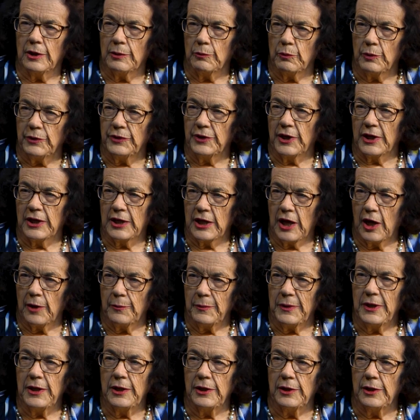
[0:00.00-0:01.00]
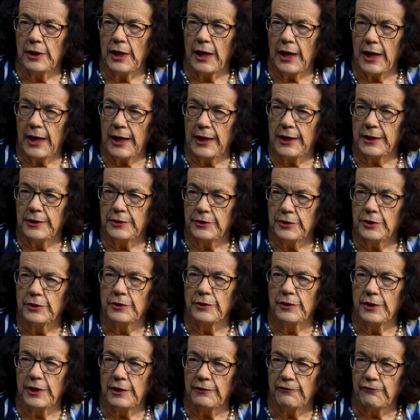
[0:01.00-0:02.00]
when they come in and
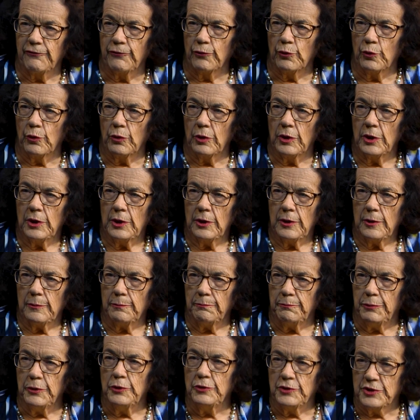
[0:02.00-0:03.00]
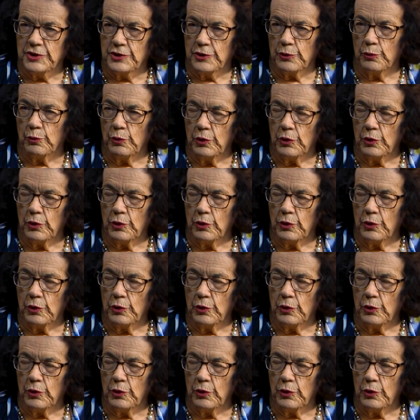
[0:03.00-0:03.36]
therefore boost the